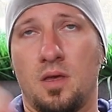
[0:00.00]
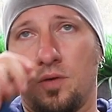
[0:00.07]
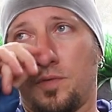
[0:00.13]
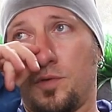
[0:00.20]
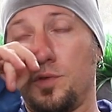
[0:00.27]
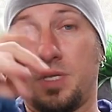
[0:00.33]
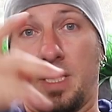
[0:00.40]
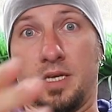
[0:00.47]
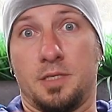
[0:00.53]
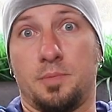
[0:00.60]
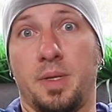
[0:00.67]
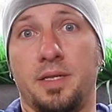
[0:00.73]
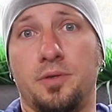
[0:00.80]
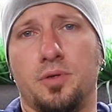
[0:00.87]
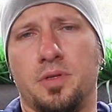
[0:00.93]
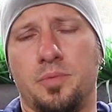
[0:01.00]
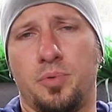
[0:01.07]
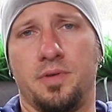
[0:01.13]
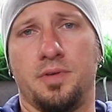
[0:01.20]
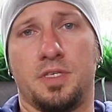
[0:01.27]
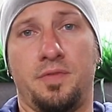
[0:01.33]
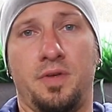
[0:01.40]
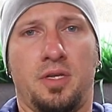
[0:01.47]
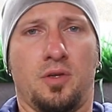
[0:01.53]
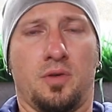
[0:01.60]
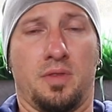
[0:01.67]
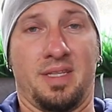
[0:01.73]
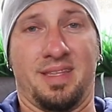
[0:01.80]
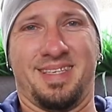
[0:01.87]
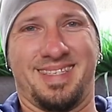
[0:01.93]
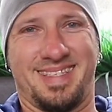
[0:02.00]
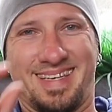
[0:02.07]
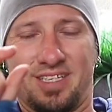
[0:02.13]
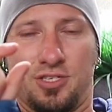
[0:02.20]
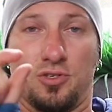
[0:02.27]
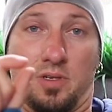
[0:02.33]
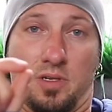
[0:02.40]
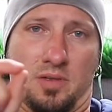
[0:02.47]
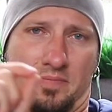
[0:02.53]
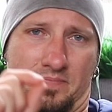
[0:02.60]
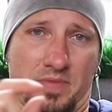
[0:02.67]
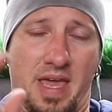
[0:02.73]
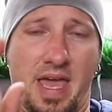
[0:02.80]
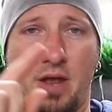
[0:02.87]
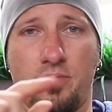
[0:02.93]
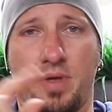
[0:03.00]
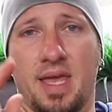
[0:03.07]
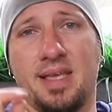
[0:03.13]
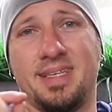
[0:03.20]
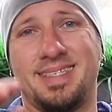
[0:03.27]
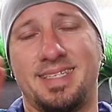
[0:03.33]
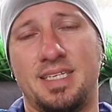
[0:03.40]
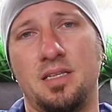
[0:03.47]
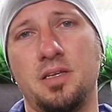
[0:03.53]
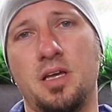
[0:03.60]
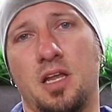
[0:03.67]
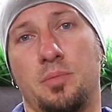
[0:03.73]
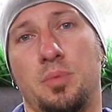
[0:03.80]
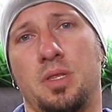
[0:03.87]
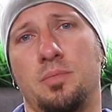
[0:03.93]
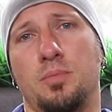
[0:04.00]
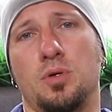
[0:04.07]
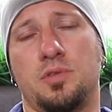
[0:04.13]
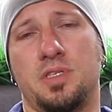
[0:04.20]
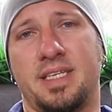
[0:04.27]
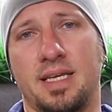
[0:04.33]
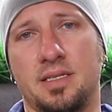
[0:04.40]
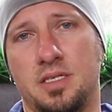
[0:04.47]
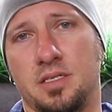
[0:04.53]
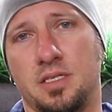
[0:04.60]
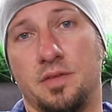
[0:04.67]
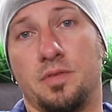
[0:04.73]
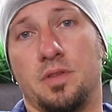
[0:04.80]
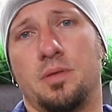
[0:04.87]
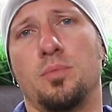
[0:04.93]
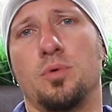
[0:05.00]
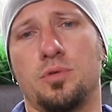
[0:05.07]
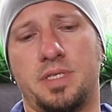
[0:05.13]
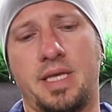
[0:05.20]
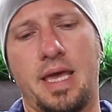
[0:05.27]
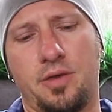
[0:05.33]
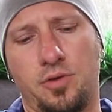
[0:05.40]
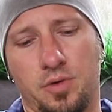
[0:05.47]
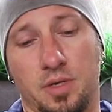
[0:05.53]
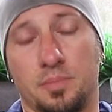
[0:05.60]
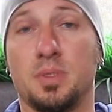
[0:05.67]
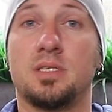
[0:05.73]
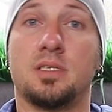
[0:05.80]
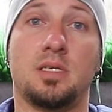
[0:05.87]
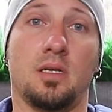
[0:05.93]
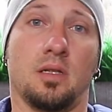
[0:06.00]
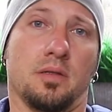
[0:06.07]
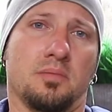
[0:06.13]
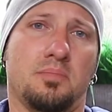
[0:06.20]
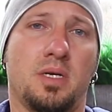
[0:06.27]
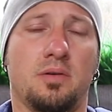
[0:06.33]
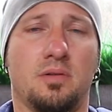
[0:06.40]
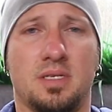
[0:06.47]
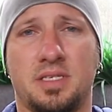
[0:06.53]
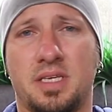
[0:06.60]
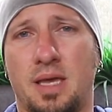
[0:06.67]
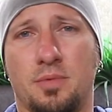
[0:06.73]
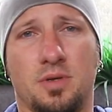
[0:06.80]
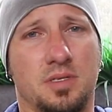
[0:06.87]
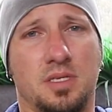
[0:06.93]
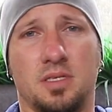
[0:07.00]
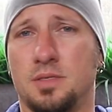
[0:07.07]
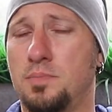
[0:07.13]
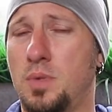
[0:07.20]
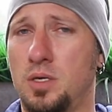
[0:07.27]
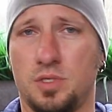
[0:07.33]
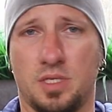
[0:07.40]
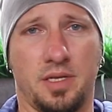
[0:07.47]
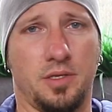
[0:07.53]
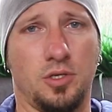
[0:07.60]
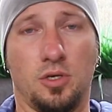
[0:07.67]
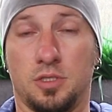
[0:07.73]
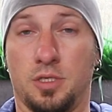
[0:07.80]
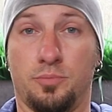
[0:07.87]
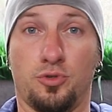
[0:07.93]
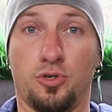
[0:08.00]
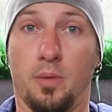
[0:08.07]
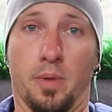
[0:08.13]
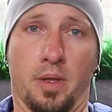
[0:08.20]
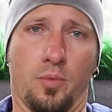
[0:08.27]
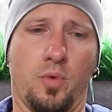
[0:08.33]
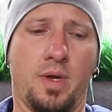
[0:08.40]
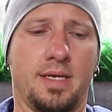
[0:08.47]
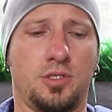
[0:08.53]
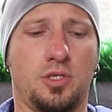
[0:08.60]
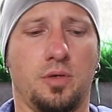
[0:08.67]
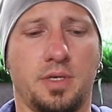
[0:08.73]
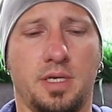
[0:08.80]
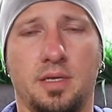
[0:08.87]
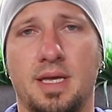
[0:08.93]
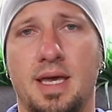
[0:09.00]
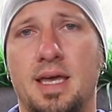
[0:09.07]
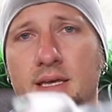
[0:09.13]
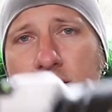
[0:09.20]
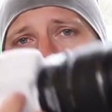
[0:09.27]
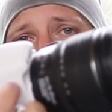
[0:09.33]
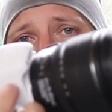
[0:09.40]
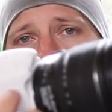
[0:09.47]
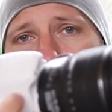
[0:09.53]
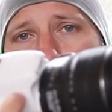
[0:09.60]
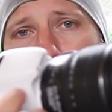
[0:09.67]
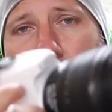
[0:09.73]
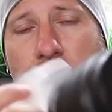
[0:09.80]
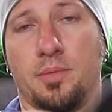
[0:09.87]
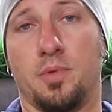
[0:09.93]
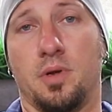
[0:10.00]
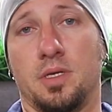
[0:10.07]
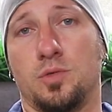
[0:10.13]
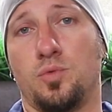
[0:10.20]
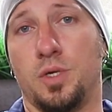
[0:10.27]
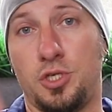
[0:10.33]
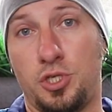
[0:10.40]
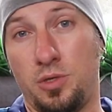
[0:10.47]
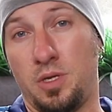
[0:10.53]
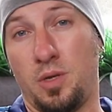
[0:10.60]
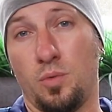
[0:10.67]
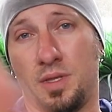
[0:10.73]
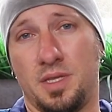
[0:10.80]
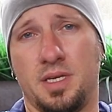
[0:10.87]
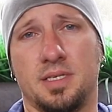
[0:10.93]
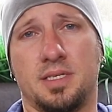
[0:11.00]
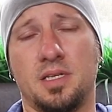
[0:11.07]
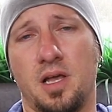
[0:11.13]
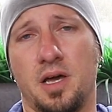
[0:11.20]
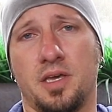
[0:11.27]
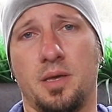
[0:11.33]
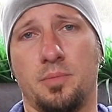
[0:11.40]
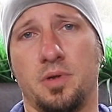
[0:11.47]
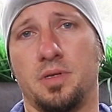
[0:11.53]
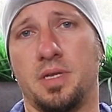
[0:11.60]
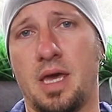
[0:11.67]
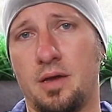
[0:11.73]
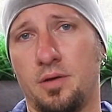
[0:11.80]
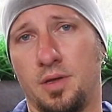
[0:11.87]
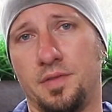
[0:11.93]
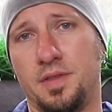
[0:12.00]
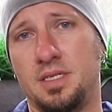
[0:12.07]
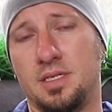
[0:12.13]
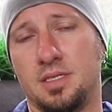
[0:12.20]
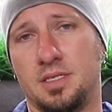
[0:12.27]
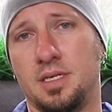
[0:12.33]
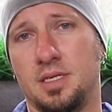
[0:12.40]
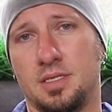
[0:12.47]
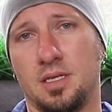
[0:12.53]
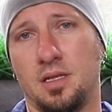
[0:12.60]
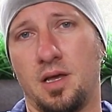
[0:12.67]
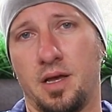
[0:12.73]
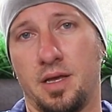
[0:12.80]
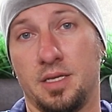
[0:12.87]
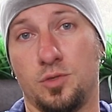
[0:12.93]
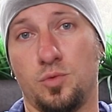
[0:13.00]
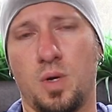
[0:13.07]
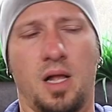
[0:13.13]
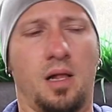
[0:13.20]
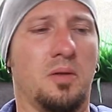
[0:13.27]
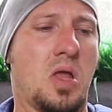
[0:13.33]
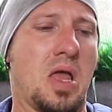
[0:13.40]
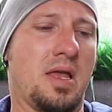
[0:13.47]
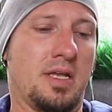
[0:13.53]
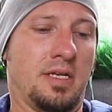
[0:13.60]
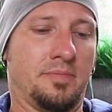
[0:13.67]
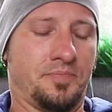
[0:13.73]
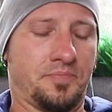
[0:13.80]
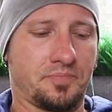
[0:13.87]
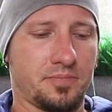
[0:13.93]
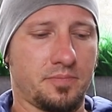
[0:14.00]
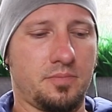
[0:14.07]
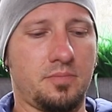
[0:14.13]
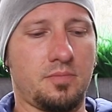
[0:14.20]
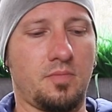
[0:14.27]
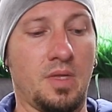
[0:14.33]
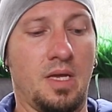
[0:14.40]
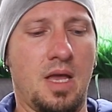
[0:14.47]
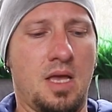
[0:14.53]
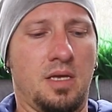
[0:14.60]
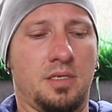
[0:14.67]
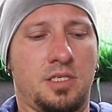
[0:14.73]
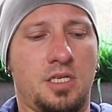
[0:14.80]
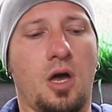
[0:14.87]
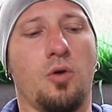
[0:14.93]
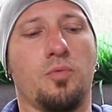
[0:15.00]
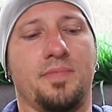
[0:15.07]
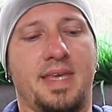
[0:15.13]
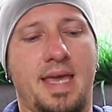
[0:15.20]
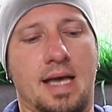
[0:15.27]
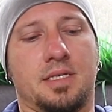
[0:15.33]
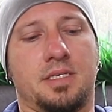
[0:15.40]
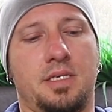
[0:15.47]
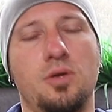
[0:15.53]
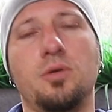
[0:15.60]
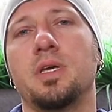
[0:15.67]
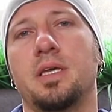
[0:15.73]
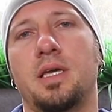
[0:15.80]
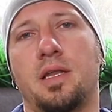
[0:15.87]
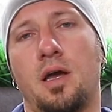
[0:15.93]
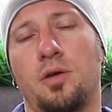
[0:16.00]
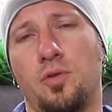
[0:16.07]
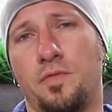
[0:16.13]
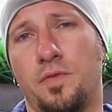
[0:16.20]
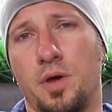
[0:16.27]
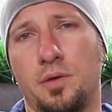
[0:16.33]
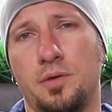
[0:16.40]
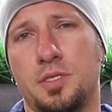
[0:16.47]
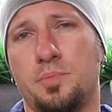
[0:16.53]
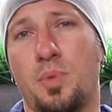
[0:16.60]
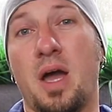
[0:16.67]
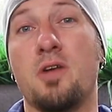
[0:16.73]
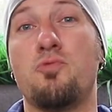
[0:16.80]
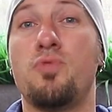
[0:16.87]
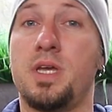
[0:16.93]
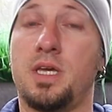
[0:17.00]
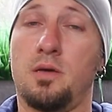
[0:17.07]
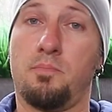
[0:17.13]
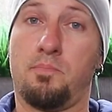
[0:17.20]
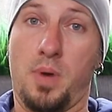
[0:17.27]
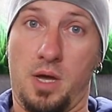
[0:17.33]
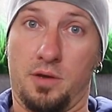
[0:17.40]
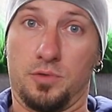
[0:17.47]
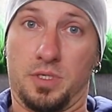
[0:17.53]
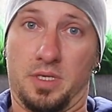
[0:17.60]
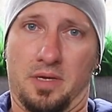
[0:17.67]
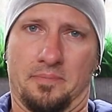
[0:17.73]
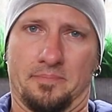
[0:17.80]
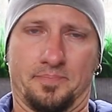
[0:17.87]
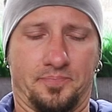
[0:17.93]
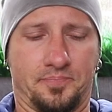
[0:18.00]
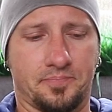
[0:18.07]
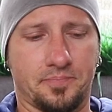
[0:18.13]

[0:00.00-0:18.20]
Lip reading: Of course, I explained to you in the previous video that the central area is still going to be the most sensitive and the most accurate, but still, in mirrorless cameras, it's mostly not a problem. We are talking DSLR cameras. We're shooting with DSLR camera now, and this is DSLR as well. So, yes, you can get out of focus by recomposing.